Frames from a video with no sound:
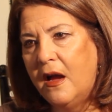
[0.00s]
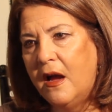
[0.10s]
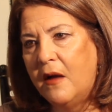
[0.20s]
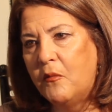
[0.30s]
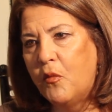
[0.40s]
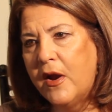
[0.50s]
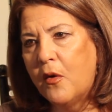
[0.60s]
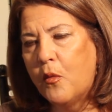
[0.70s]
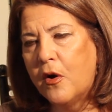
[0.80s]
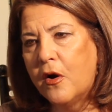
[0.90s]
um,
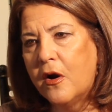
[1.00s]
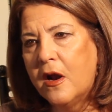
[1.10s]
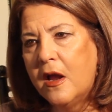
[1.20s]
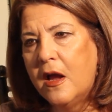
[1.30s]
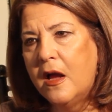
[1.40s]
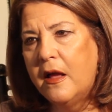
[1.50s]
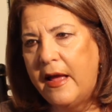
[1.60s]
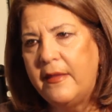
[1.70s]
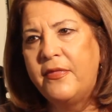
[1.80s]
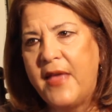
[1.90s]
where we're
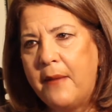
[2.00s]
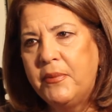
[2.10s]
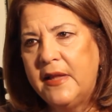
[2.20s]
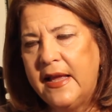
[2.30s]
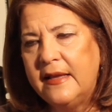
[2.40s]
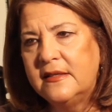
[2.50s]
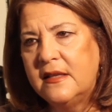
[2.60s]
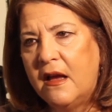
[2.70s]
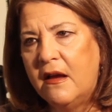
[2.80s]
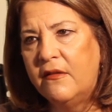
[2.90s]
at, at that place
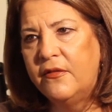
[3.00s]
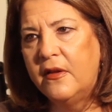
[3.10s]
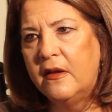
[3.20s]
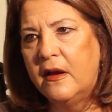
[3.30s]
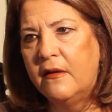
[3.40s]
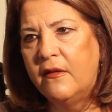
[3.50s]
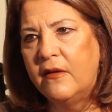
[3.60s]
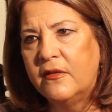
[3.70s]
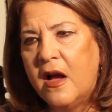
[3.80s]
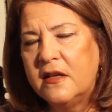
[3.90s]
of, uh,
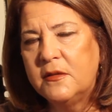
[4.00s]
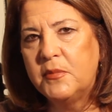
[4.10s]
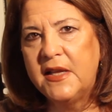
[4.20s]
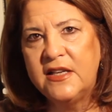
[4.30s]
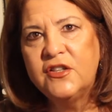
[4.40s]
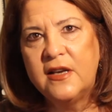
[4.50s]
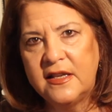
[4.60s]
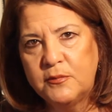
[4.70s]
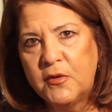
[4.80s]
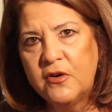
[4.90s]
of contemplation,
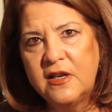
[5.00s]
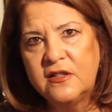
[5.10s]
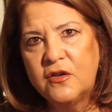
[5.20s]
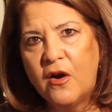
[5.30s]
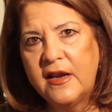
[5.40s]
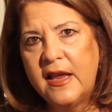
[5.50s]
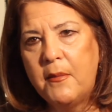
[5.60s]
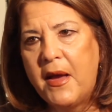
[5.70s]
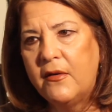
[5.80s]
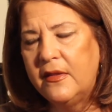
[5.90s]
as Merton is talking
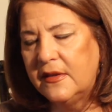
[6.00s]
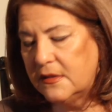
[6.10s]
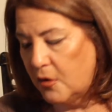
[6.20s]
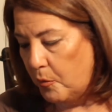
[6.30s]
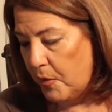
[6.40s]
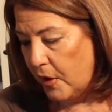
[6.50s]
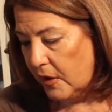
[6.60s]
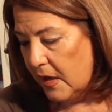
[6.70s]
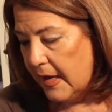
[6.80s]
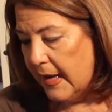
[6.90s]
about in this little
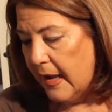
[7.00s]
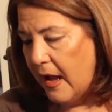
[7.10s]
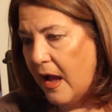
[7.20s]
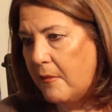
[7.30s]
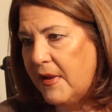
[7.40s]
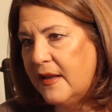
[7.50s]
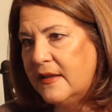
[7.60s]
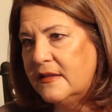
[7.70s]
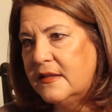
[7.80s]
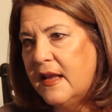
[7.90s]
book, um,
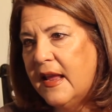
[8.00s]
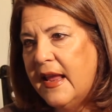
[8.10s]
is,